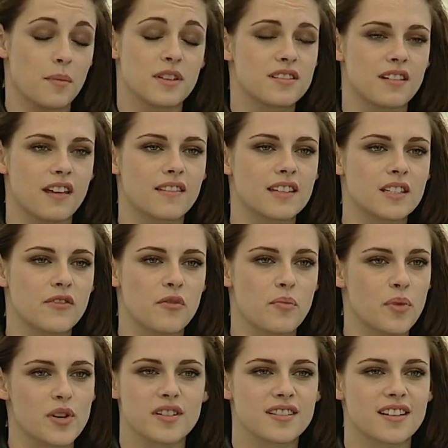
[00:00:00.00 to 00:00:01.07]
slightly
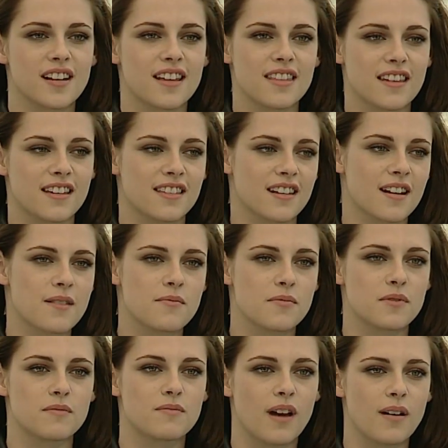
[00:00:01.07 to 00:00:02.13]
different person. I think that
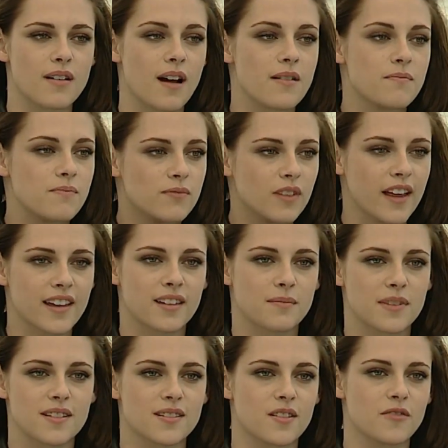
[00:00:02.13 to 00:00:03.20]
I
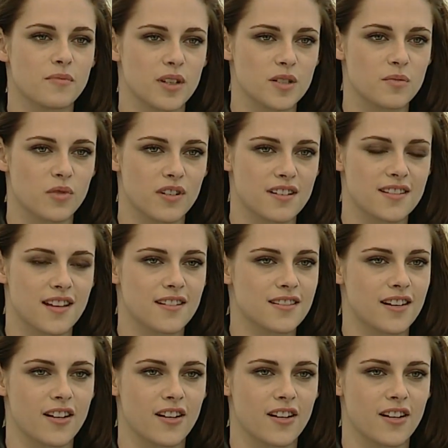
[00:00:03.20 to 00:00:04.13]
liken myself much more to Sal's